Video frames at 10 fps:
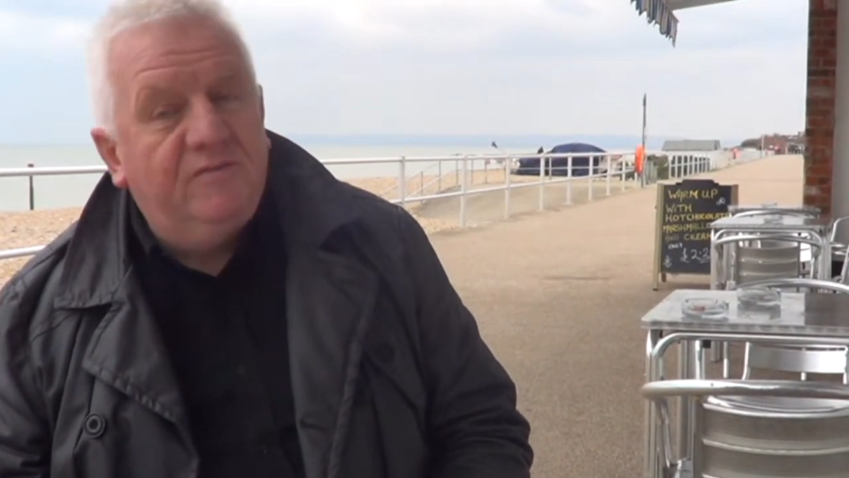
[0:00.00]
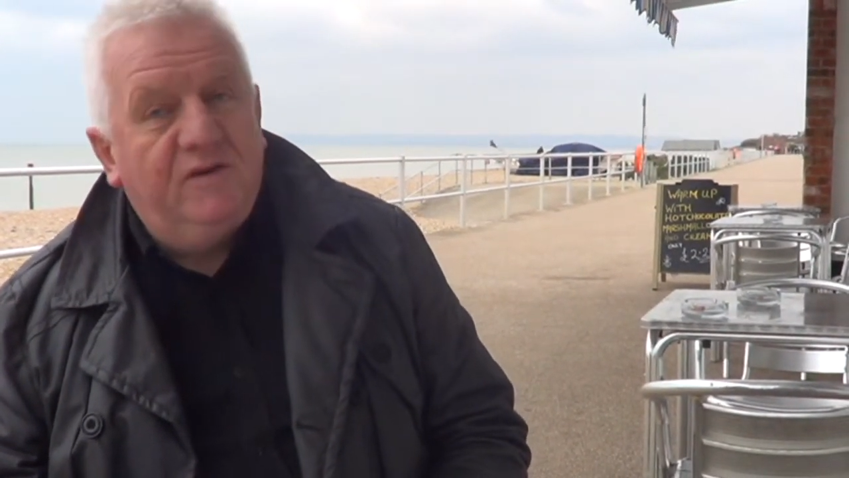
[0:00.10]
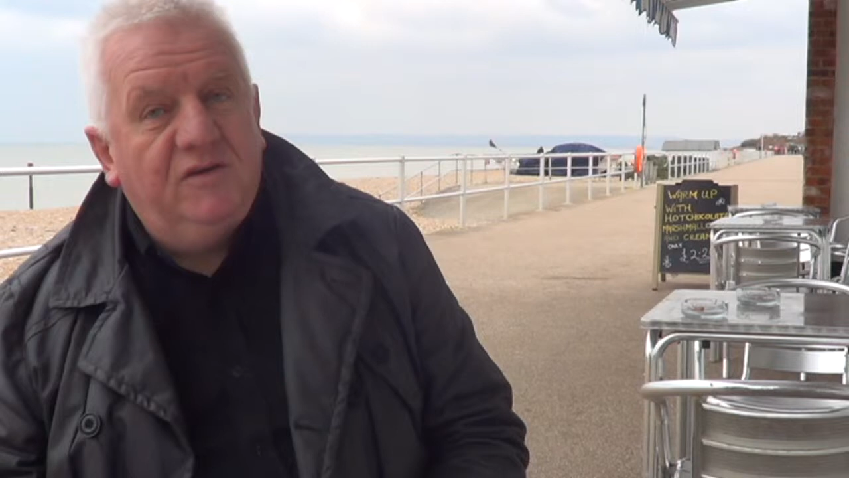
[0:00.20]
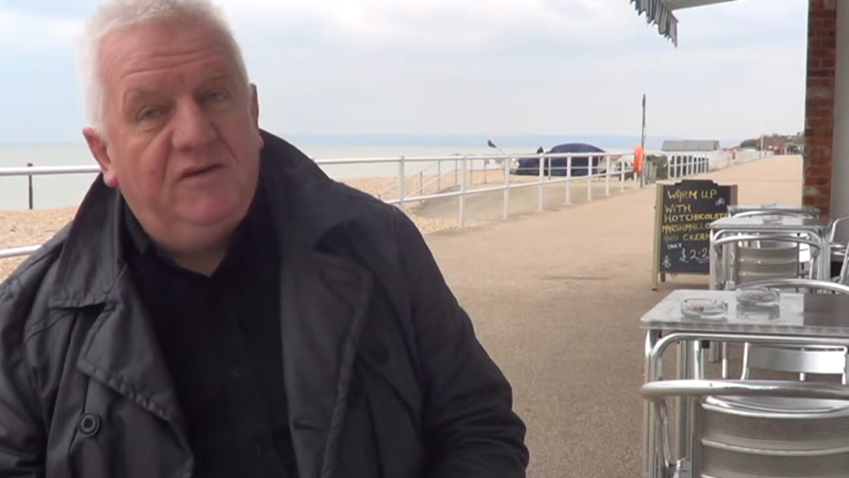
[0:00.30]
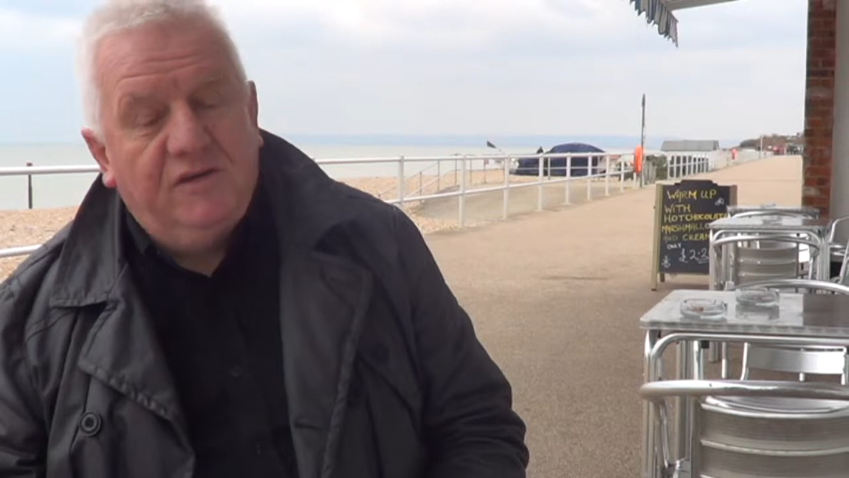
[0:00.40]
of
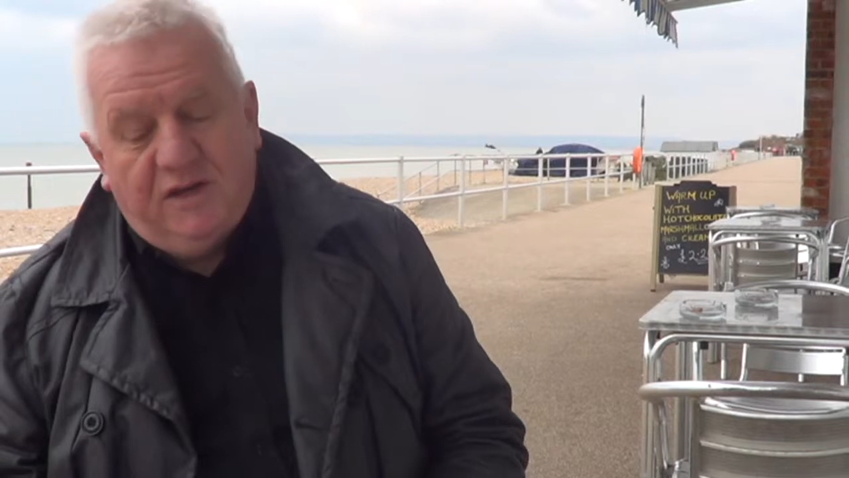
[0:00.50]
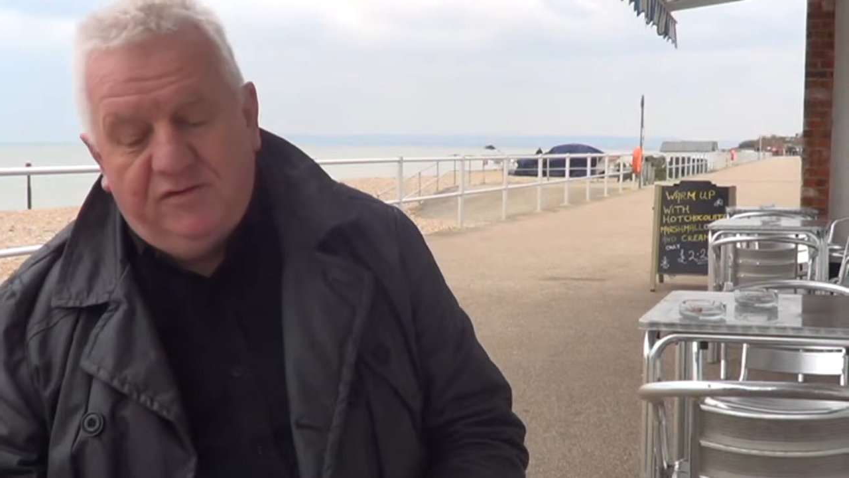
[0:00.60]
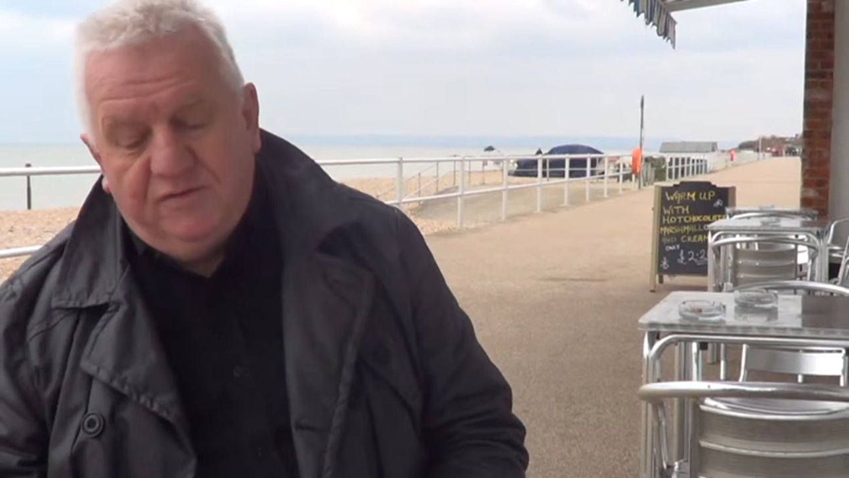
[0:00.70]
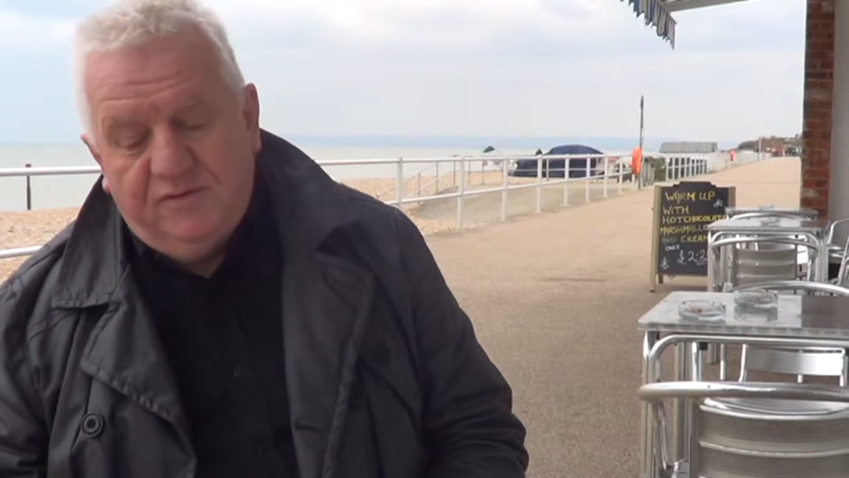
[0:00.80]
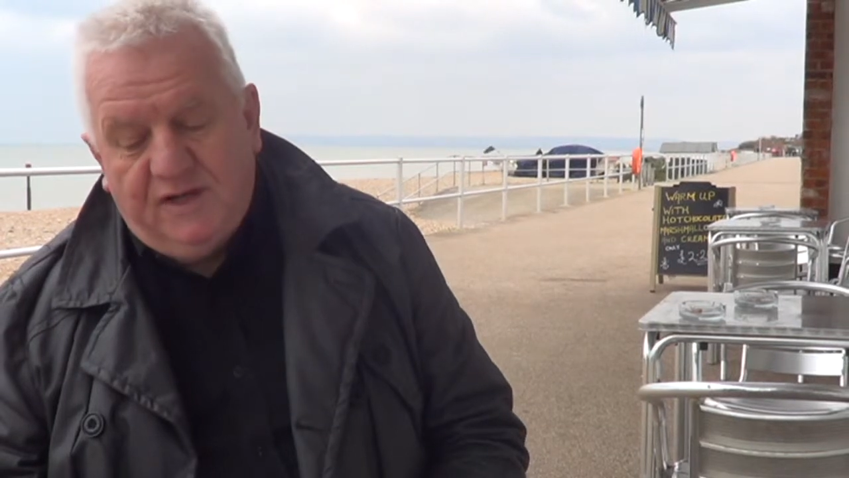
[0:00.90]
special
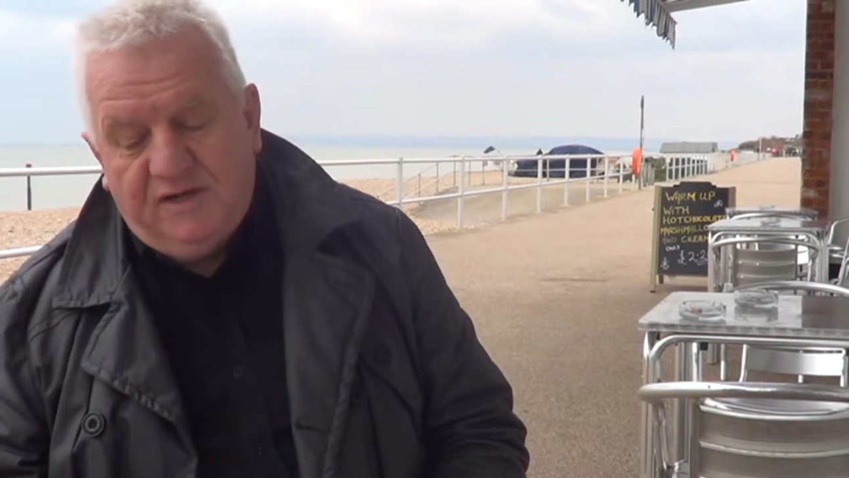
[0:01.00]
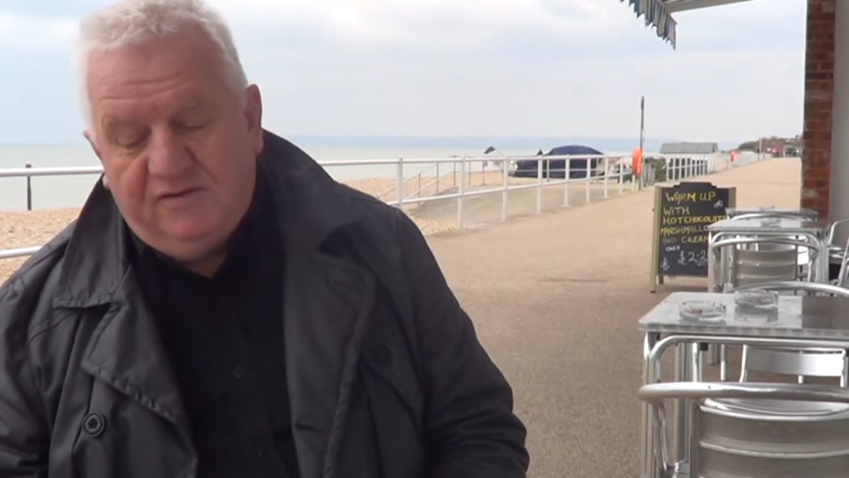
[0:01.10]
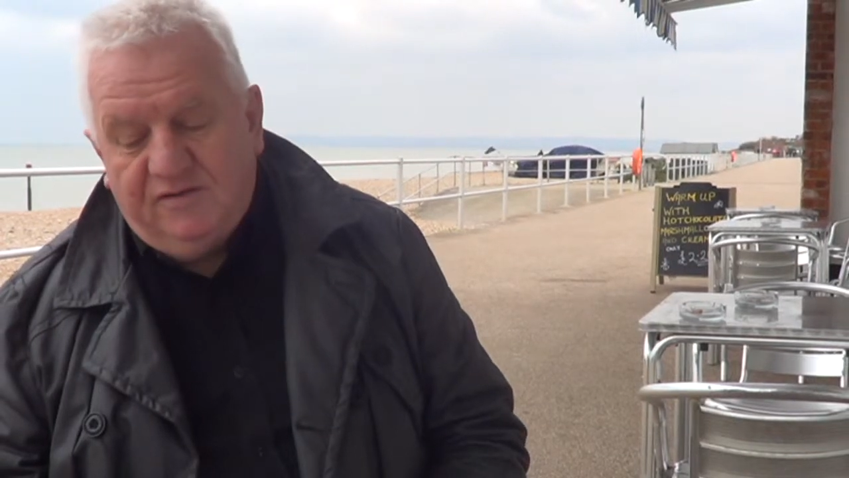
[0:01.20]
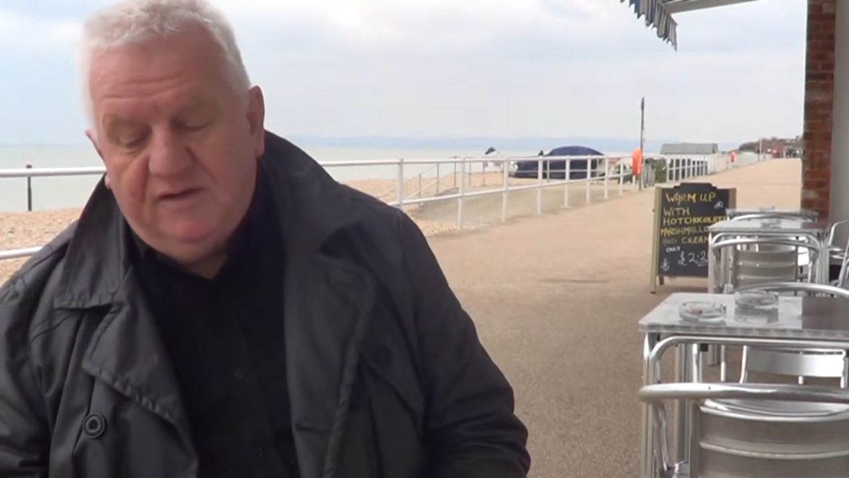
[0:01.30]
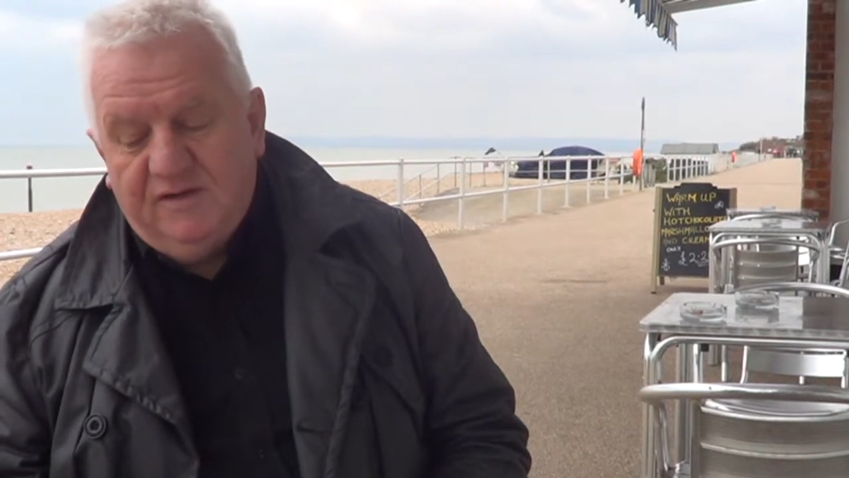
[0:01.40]
educational
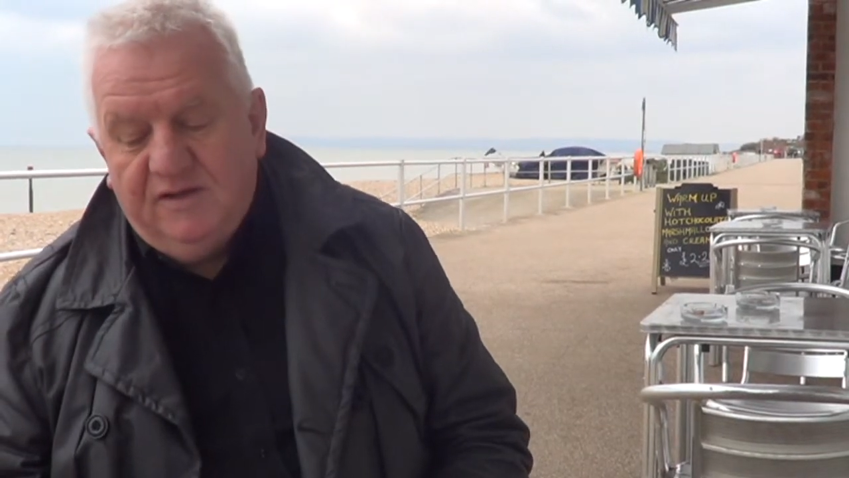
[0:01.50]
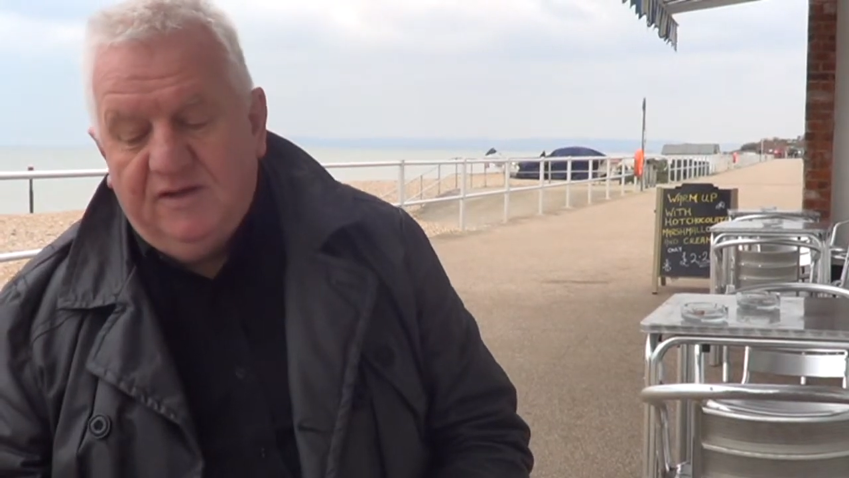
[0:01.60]
needs.